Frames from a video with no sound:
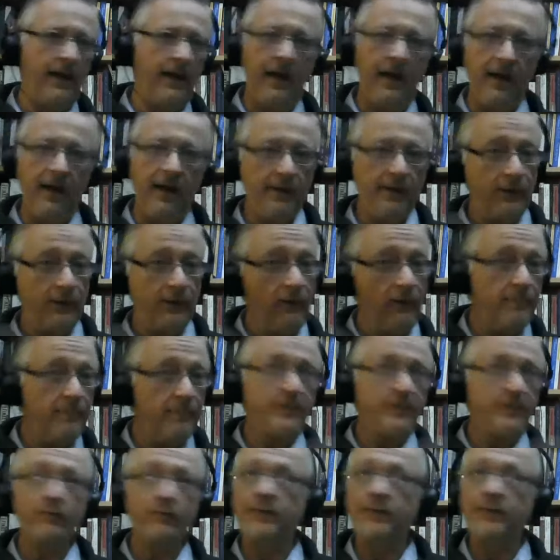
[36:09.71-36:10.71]
uh, Europe
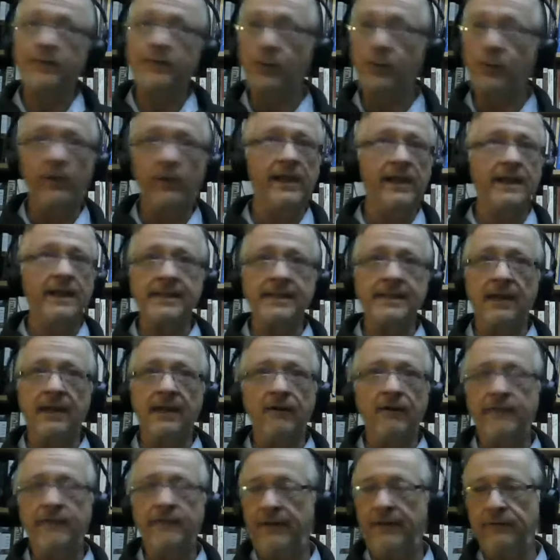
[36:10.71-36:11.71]
is resorting
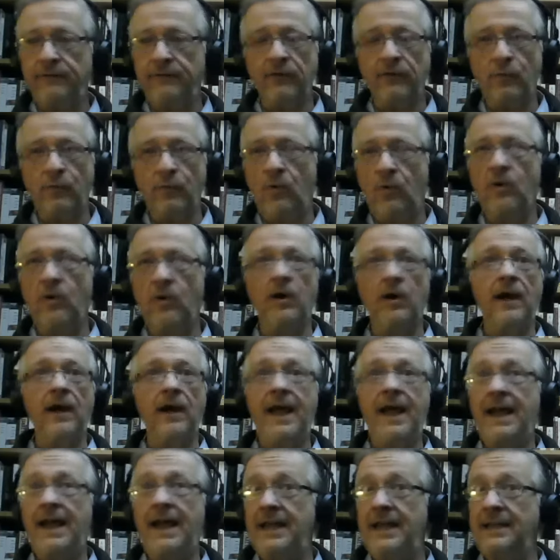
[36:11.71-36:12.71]
itself after the war,
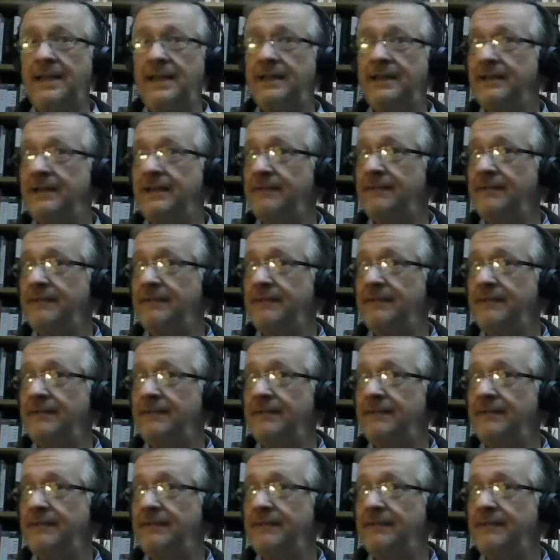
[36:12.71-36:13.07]
and